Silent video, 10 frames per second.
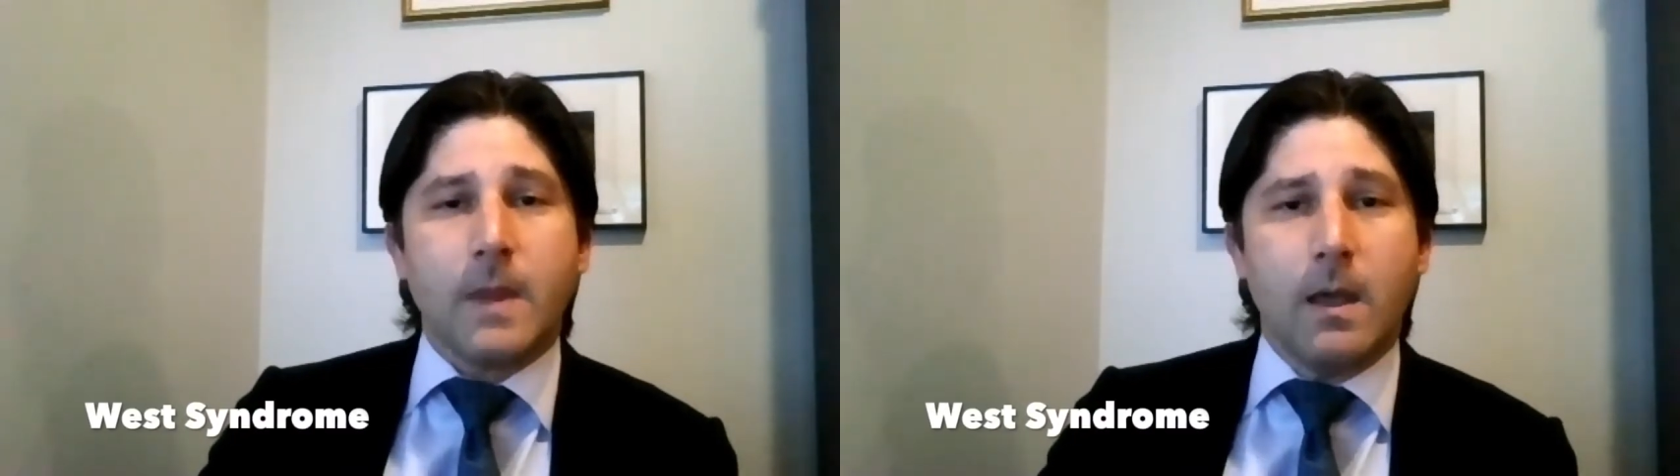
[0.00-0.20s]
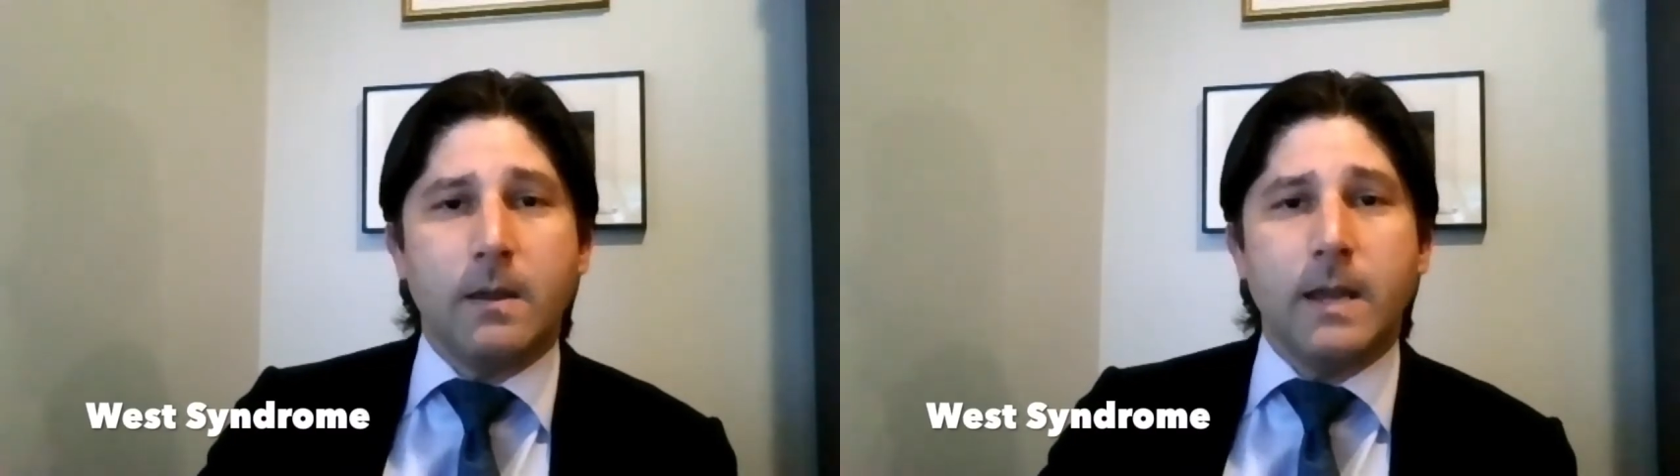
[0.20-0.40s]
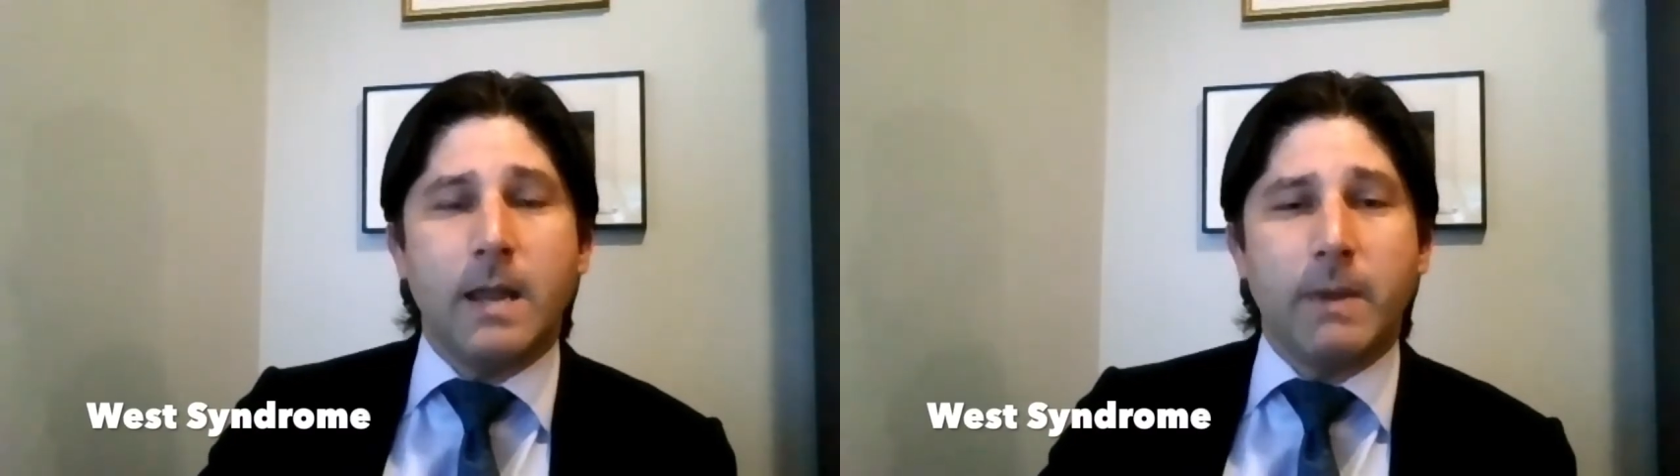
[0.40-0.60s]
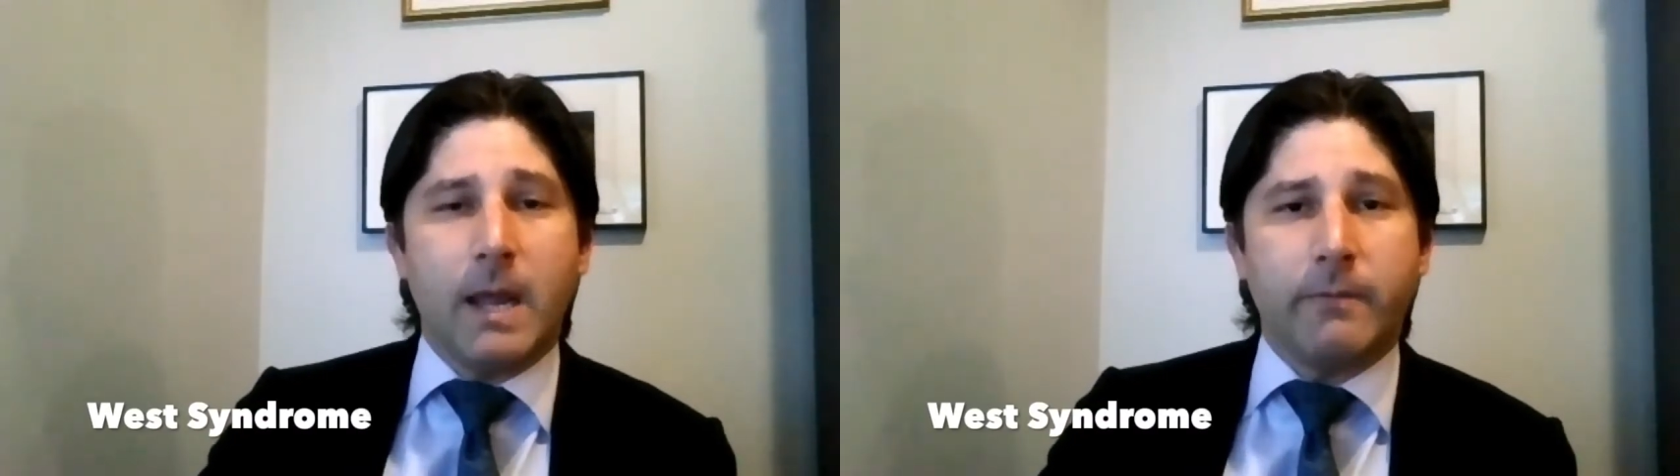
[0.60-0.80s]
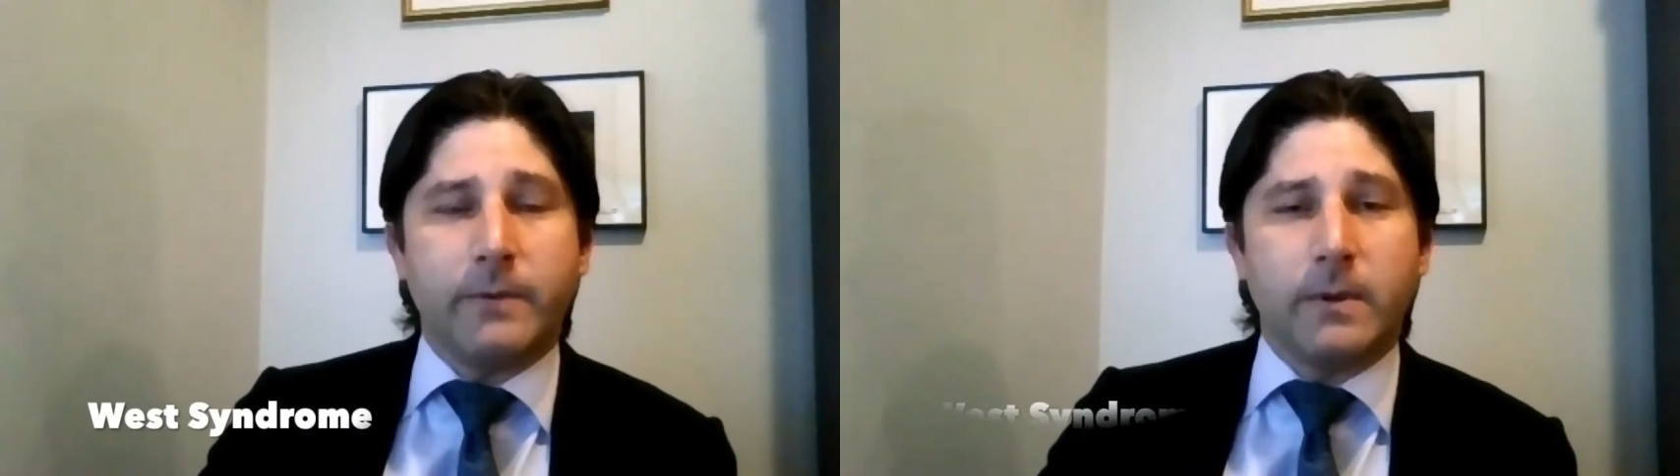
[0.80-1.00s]
named
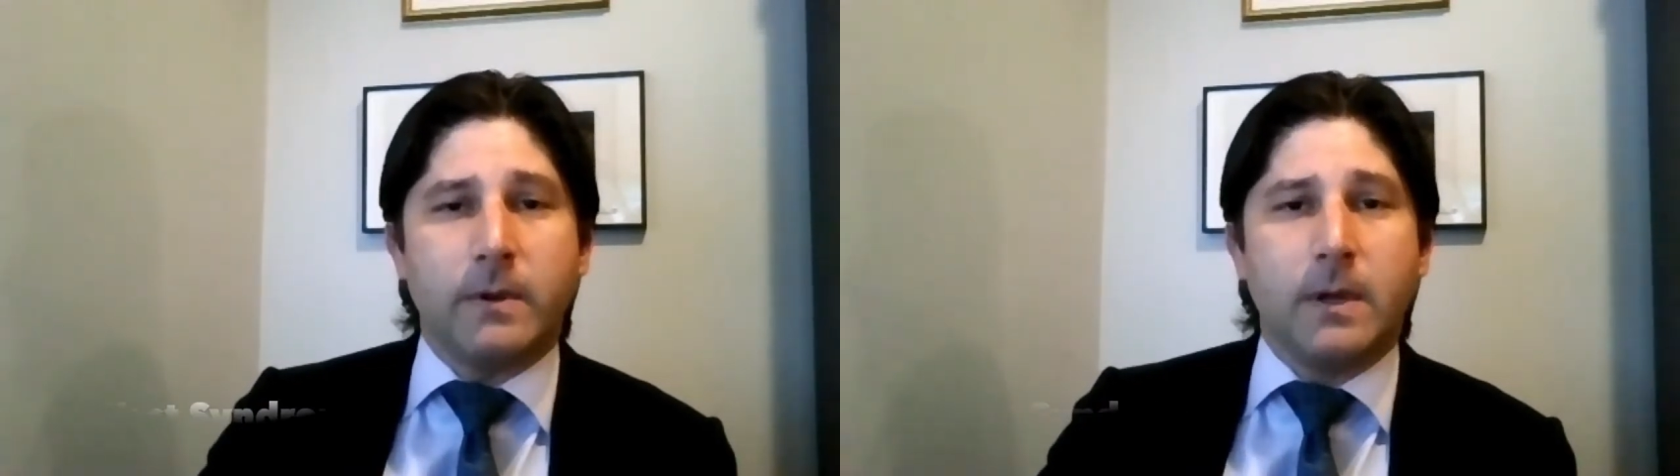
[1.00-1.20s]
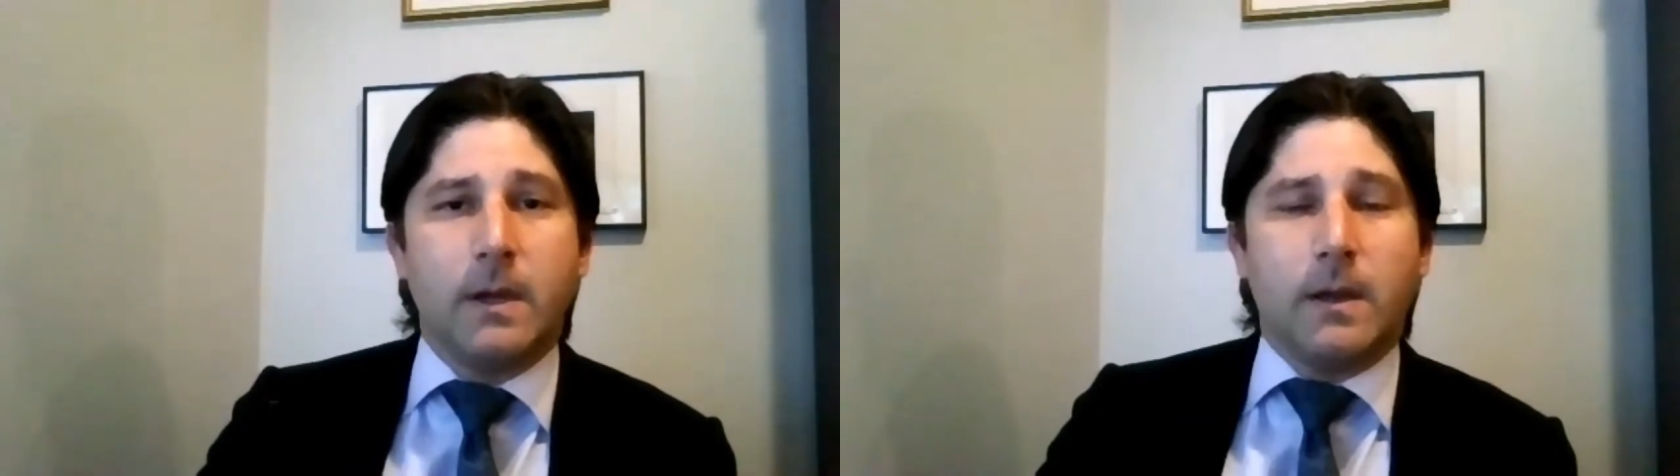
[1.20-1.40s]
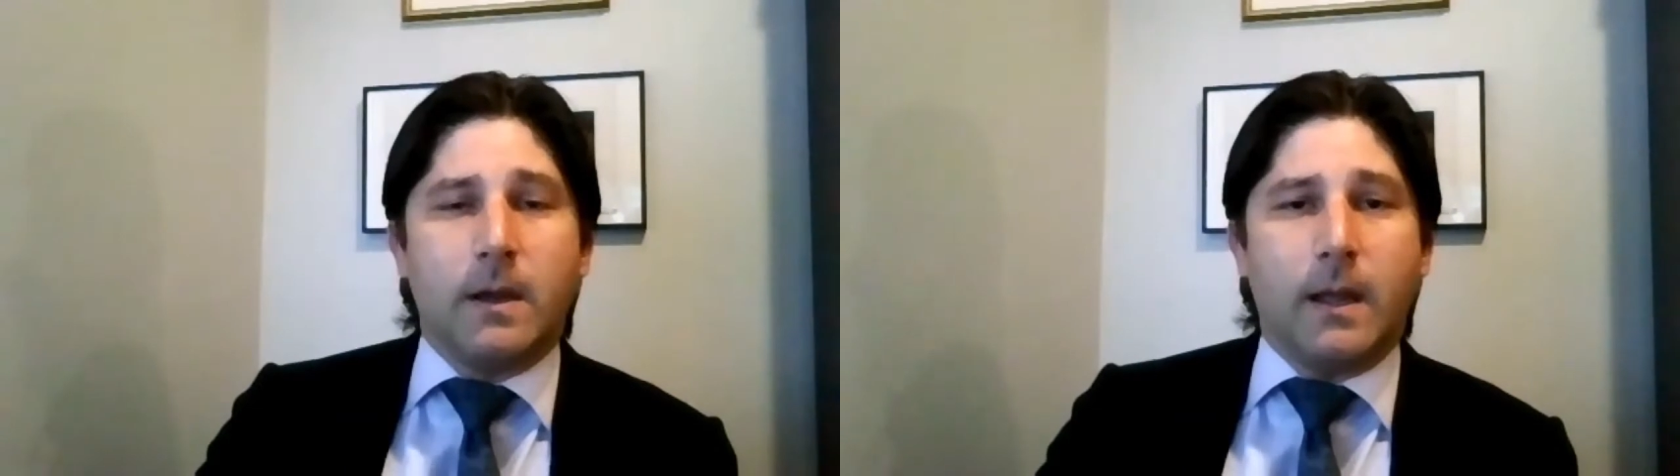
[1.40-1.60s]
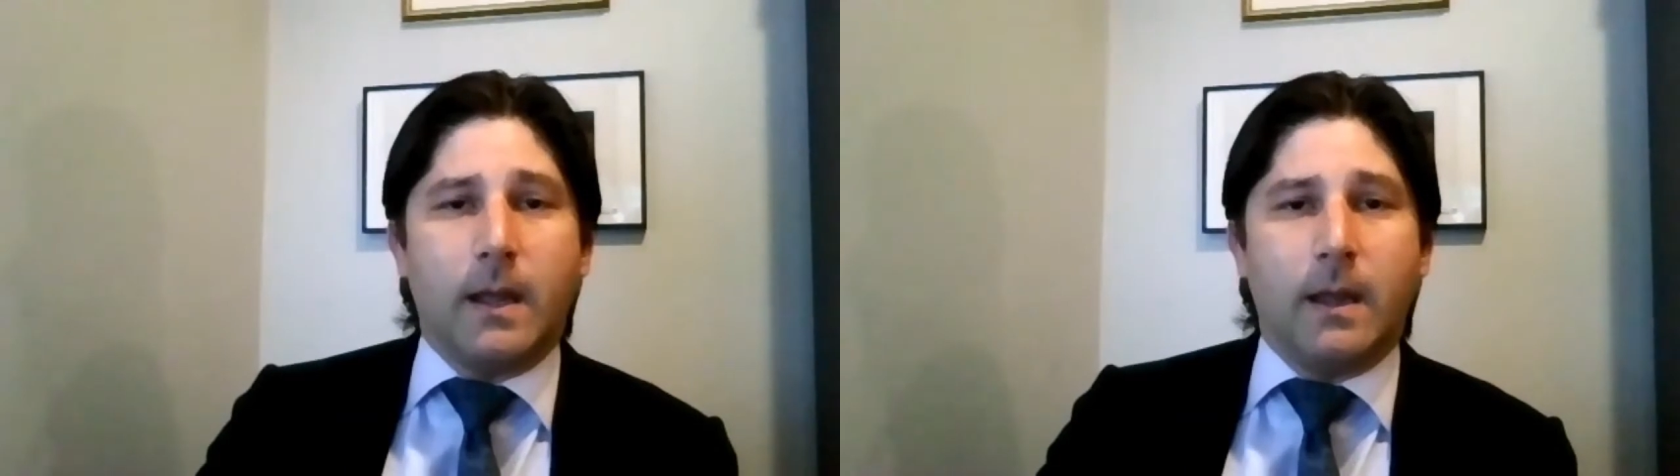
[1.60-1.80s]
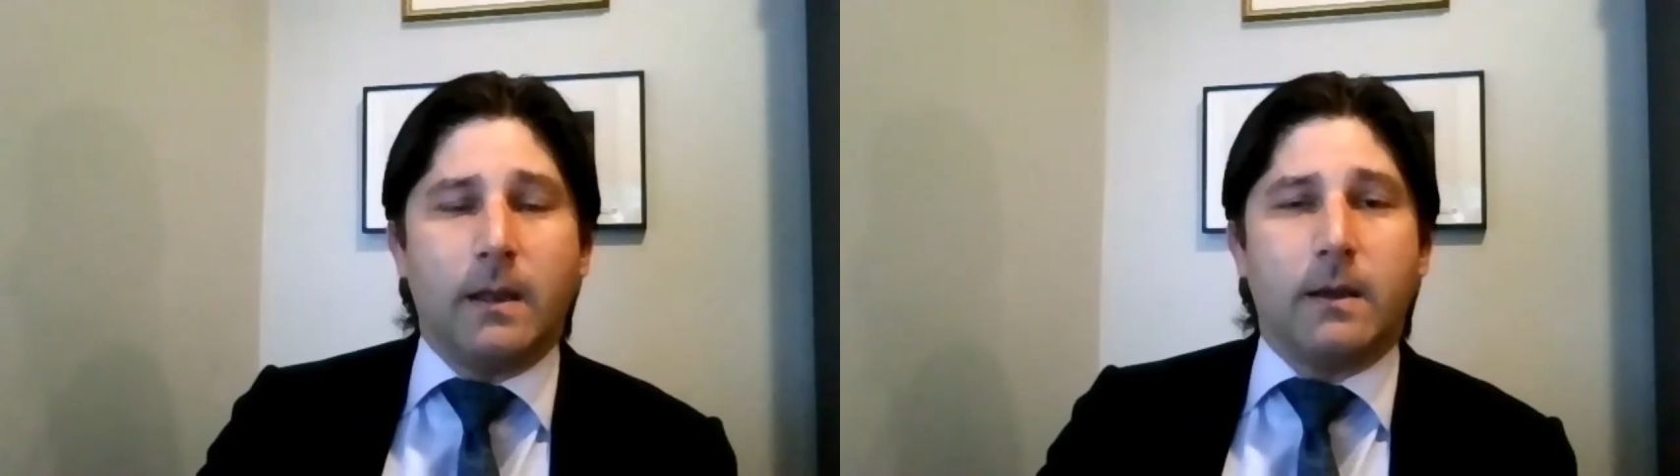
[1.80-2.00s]
after
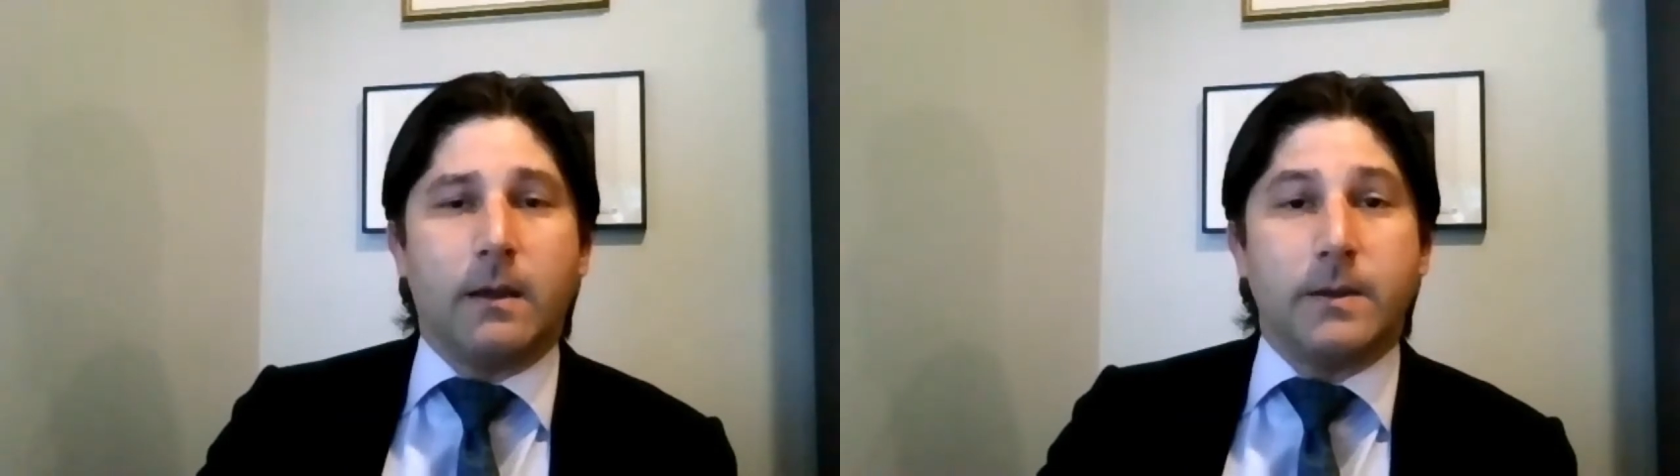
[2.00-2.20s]
a